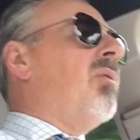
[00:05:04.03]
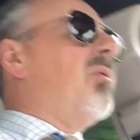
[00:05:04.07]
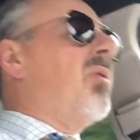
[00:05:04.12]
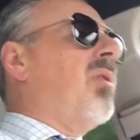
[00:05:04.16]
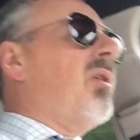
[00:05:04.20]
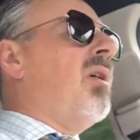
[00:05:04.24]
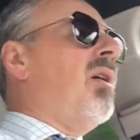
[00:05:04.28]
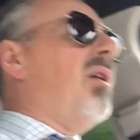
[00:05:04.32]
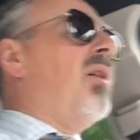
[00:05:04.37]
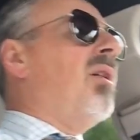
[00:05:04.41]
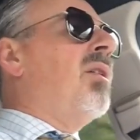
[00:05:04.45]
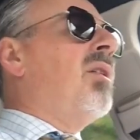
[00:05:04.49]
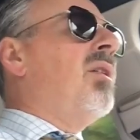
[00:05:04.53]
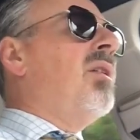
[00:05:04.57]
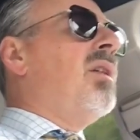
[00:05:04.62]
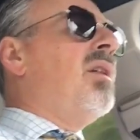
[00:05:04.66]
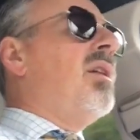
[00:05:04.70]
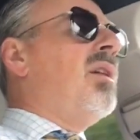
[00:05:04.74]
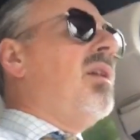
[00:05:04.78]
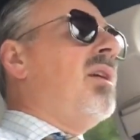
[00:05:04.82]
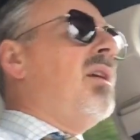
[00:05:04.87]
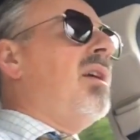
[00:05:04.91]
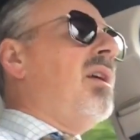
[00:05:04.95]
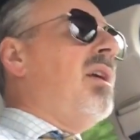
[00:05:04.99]
there
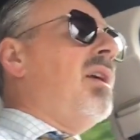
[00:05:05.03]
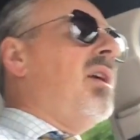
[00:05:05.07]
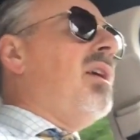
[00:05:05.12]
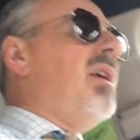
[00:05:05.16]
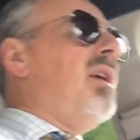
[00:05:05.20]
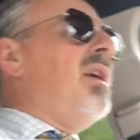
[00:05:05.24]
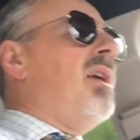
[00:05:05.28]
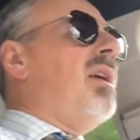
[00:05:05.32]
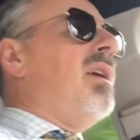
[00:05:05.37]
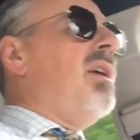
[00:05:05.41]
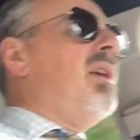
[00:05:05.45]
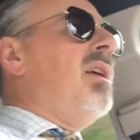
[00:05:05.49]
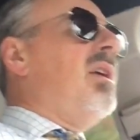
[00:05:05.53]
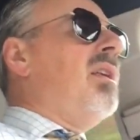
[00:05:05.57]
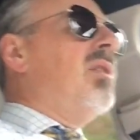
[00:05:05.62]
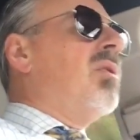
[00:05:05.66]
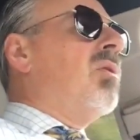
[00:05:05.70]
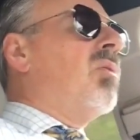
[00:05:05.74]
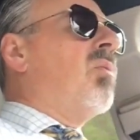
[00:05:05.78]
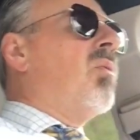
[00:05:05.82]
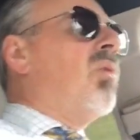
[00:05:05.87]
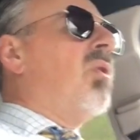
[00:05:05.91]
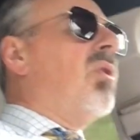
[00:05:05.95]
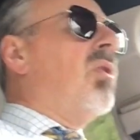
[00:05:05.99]
in the
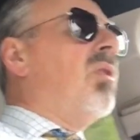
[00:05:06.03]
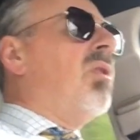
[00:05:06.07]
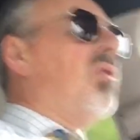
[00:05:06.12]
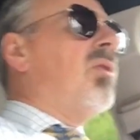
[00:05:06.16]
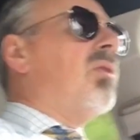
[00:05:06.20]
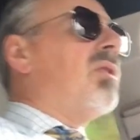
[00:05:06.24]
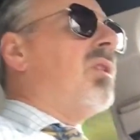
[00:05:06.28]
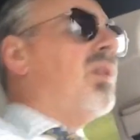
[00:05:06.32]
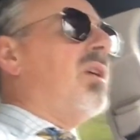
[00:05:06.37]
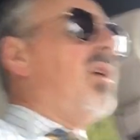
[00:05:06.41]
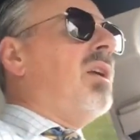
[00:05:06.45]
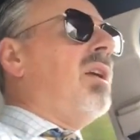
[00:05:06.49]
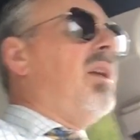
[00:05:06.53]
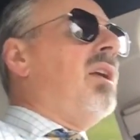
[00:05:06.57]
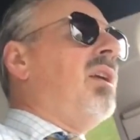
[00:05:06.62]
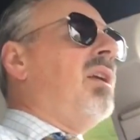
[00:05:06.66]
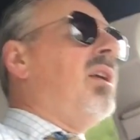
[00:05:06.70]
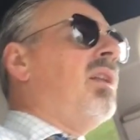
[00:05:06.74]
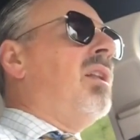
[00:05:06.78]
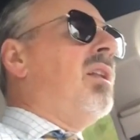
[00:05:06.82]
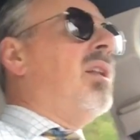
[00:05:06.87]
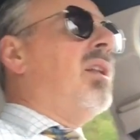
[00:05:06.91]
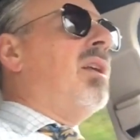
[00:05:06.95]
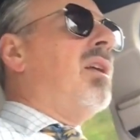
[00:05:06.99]
world,
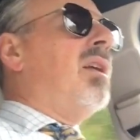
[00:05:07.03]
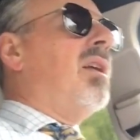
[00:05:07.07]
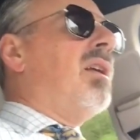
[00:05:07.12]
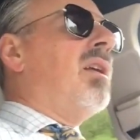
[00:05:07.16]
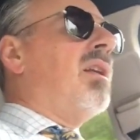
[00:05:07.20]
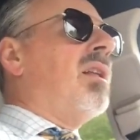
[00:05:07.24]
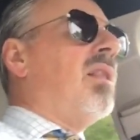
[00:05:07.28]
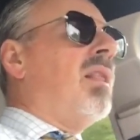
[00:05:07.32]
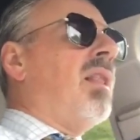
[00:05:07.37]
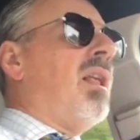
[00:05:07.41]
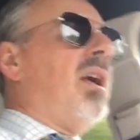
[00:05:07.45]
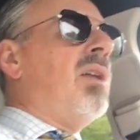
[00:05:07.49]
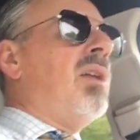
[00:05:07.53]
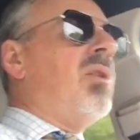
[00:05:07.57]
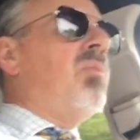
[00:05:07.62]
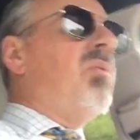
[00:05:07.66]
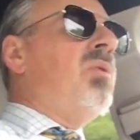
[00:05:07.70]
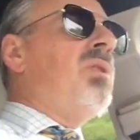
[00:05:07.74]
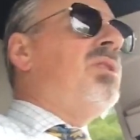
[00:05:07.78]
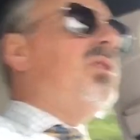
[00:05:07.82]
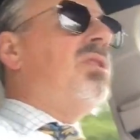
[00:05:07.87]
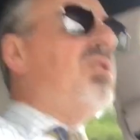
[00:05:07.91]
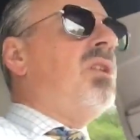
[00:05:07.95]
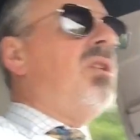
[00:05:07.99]
and like
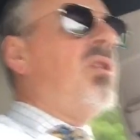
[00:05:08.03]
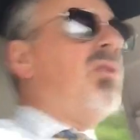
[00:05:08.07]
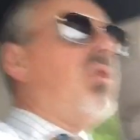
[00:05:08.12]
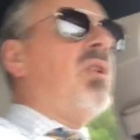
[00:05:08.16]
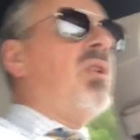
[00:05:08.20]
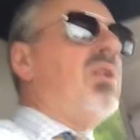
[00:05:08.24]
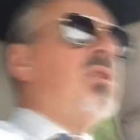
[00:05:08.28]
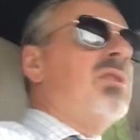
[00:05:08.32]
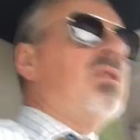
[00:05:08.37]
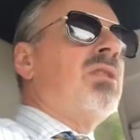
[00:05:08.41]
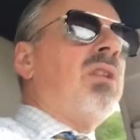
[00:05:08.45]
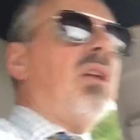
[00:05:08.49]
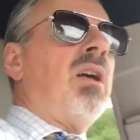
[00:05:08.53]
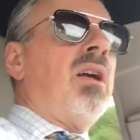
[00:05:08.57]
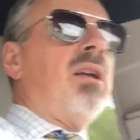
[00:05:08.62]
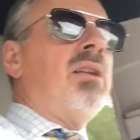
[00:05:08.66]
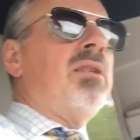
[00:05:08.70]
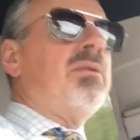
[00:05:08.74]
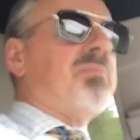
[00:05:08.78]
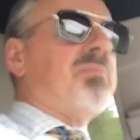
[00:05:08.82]
we see things like